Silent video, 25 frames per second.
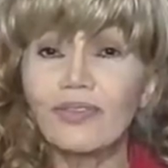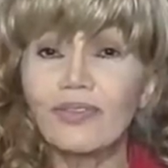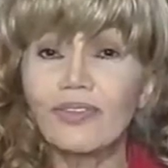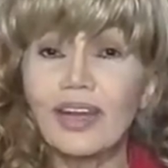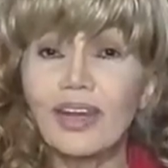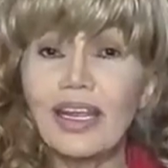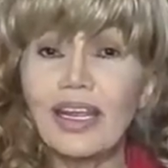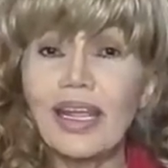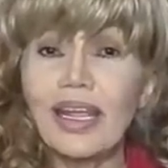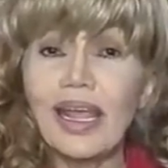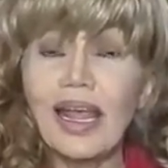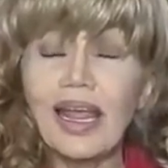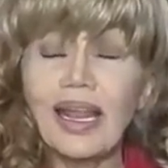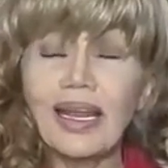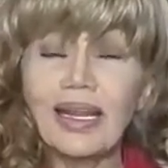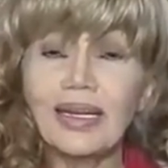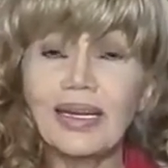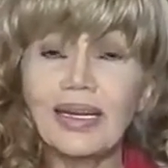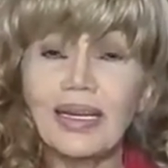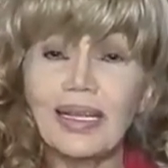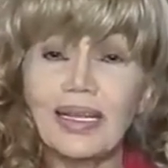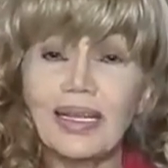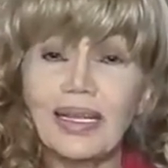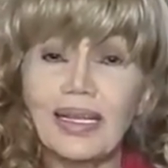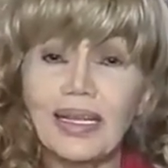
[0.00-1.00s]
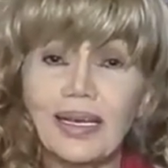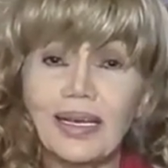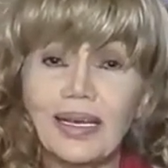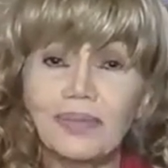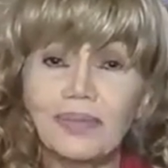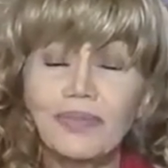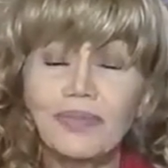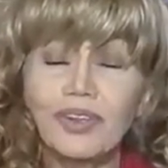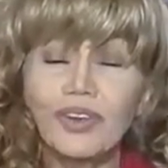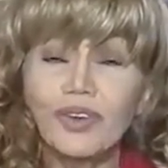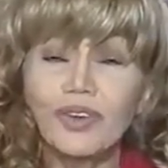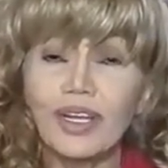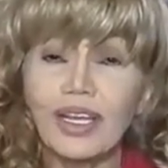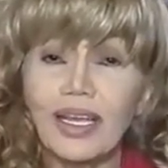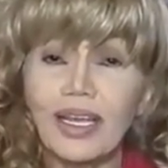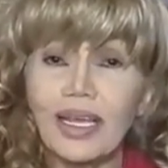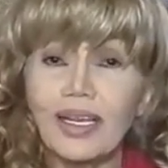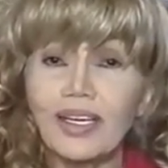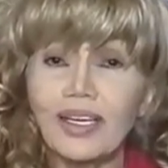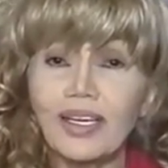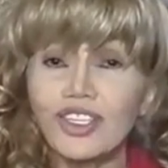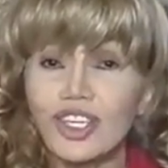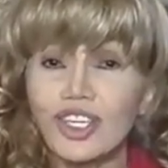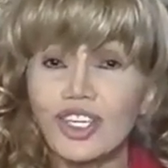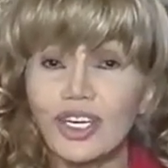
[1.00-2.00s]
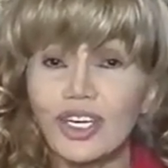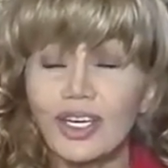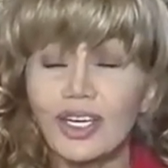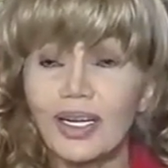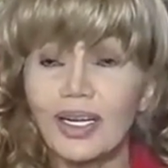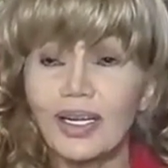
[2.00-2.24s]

reality, communication.